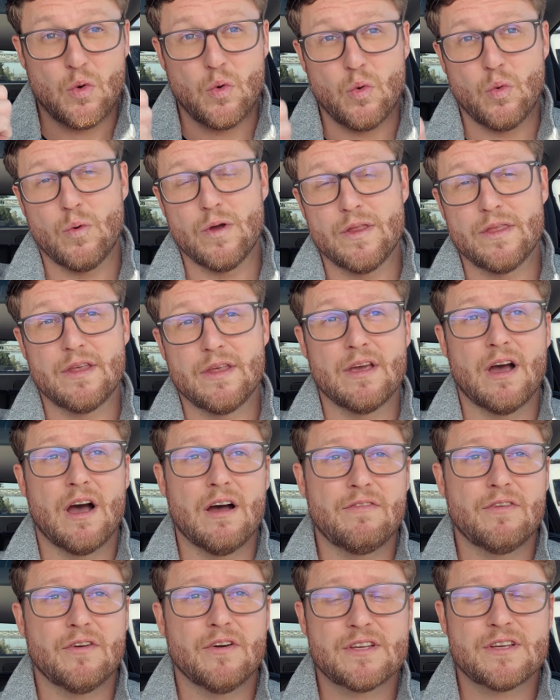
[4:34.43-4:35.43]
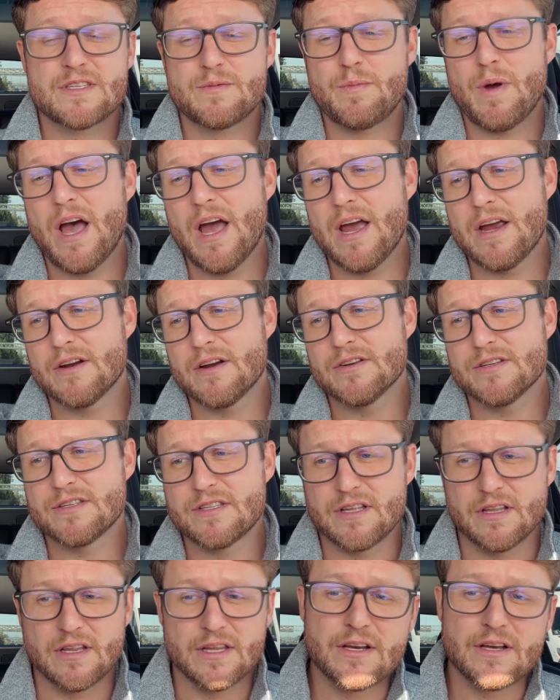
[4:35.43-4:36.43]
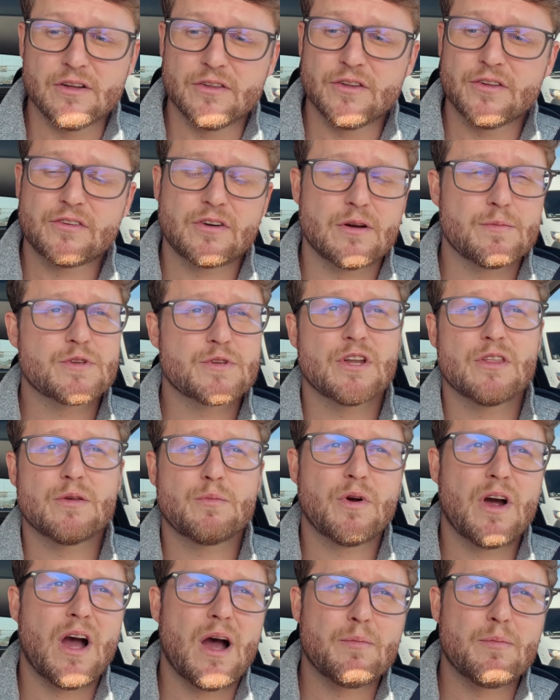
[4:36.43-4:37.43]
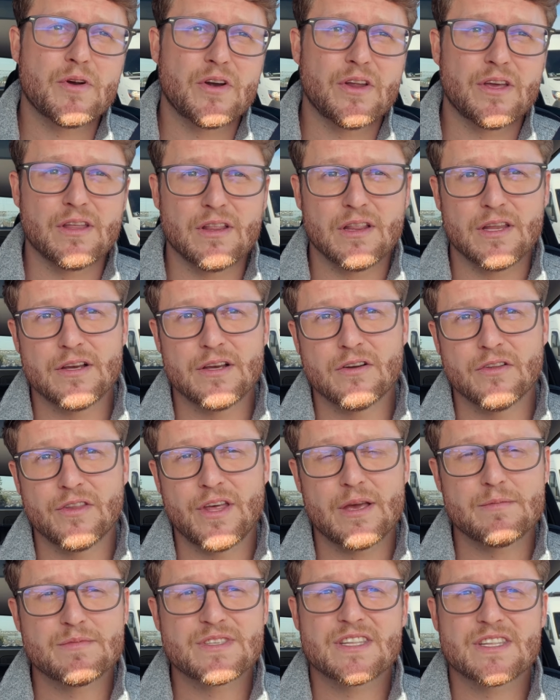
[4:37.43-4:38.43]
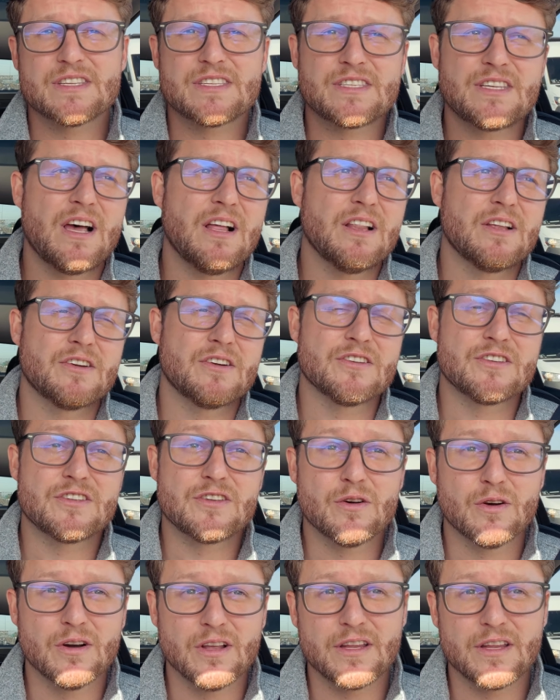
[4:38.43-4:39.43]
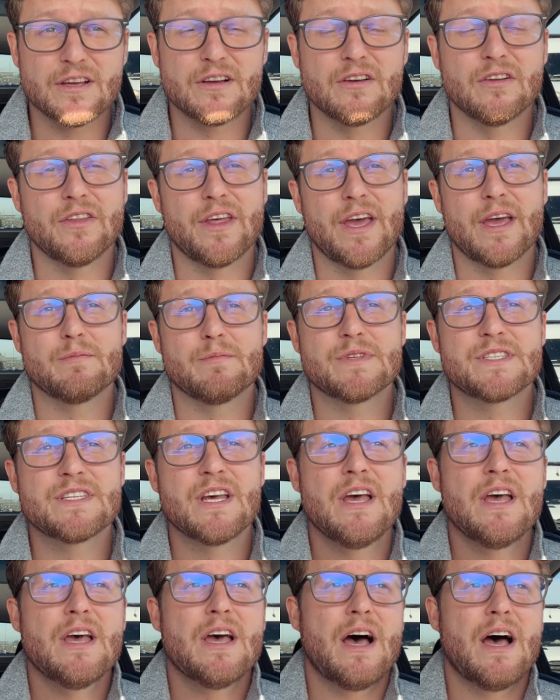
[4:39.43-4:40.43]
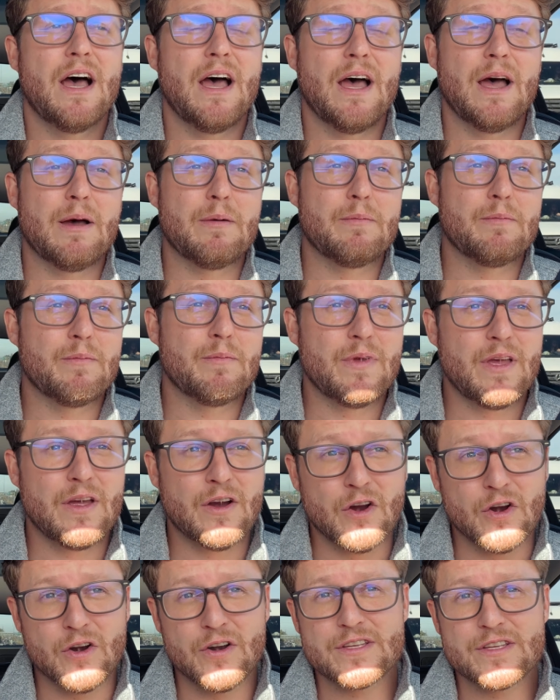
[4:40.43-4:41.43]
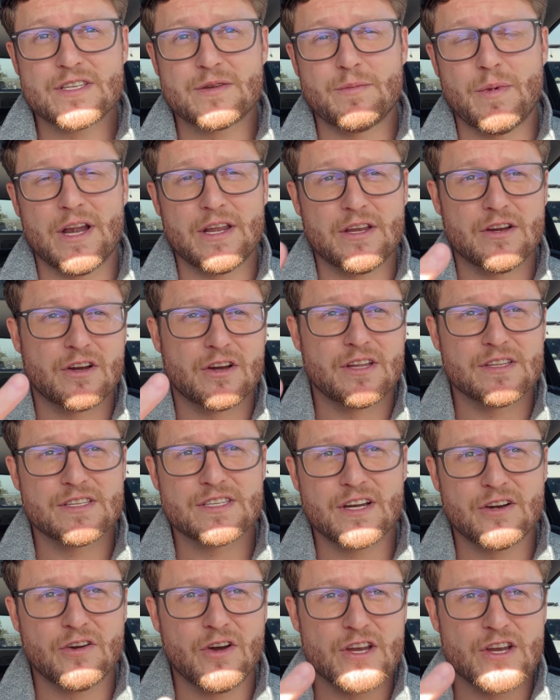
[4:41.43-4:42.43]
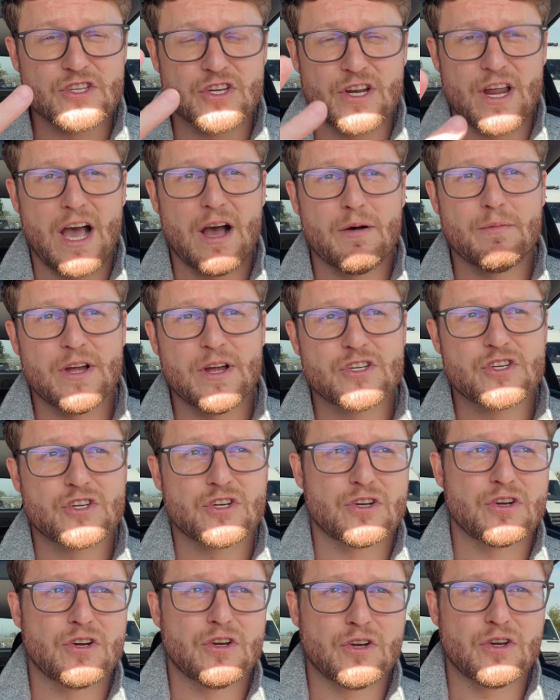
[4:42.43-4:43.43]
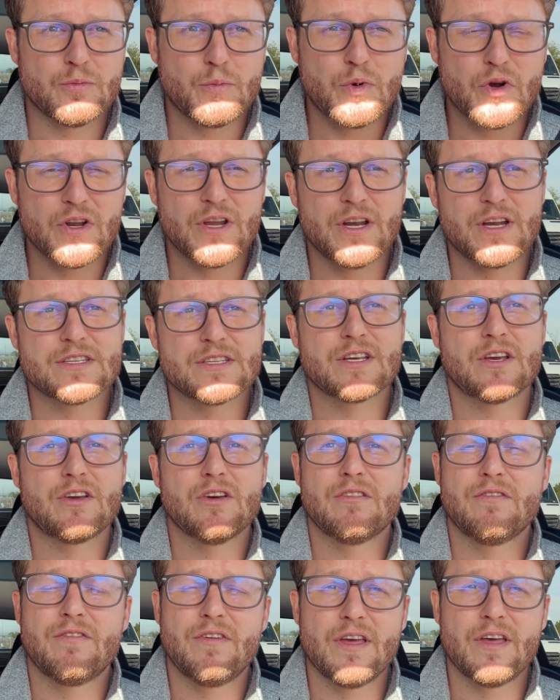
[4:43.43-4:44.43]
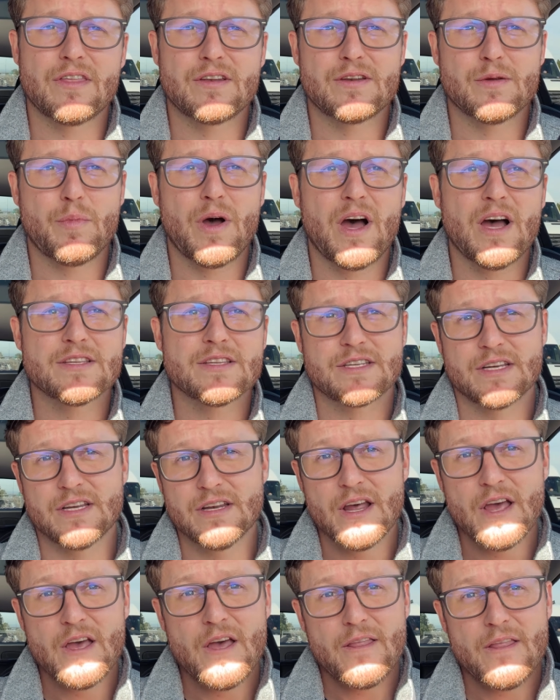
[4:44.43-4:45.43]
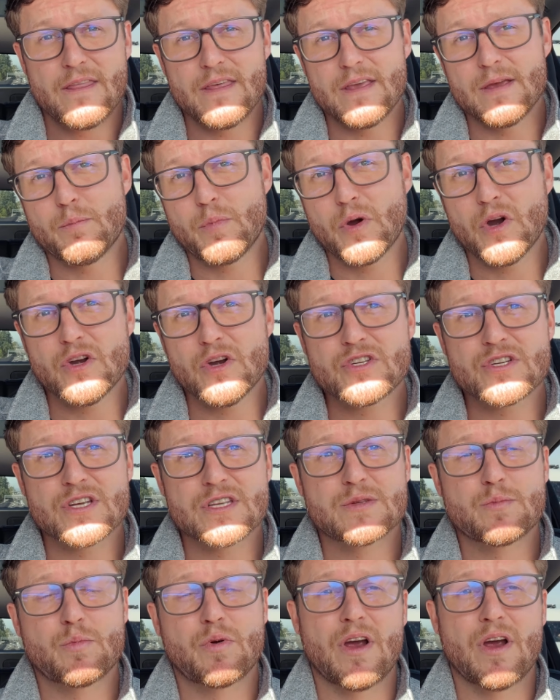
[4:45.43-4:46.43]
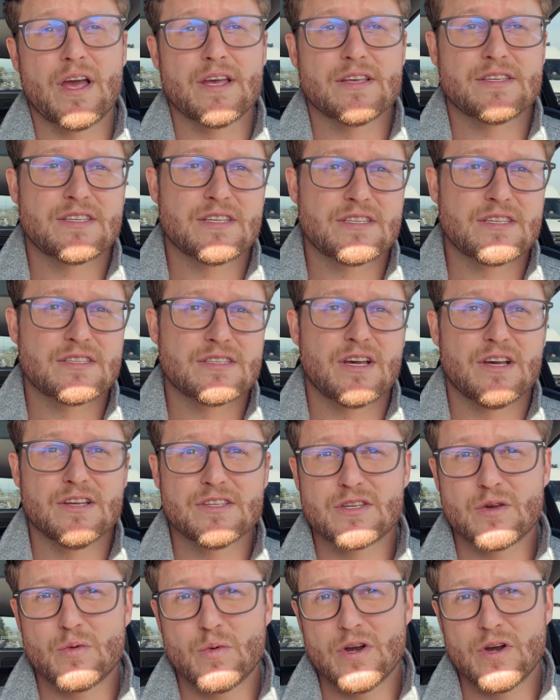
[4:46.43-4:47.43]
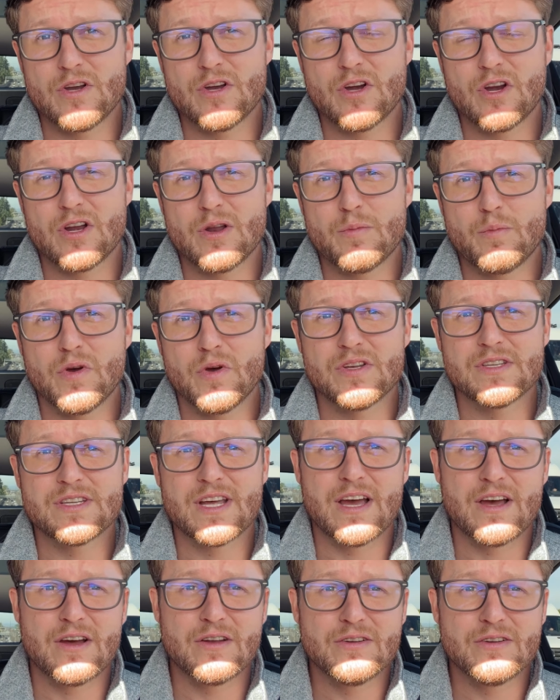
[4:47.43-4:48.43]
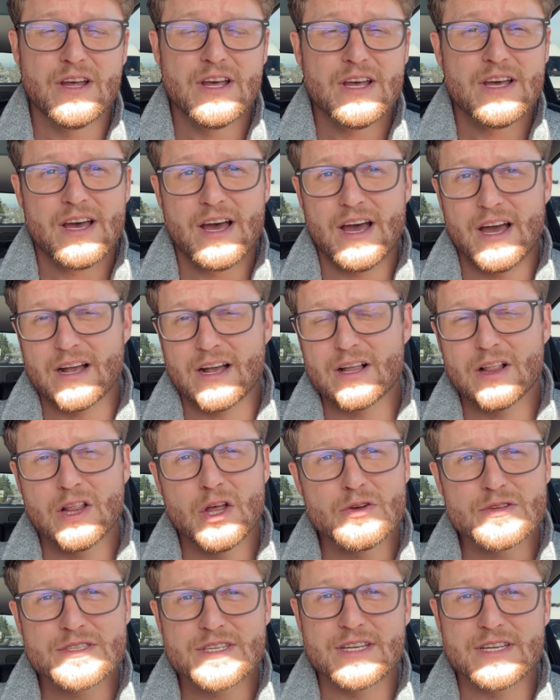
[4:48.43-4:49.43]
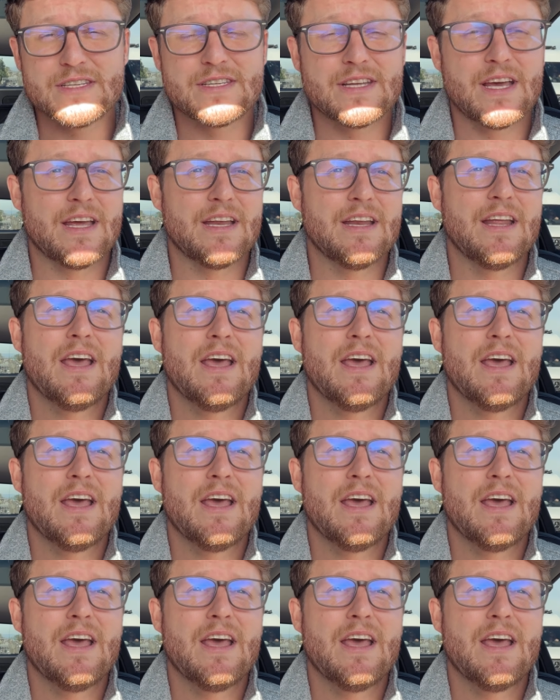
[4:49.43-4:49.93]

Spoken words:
when the offer expires, the legal description of the property, legal names of the sellers, your legal names, earnest money or consideration, how much you're putting as a good faith deposit, the purchase price. This is also where you're going to put down closing date.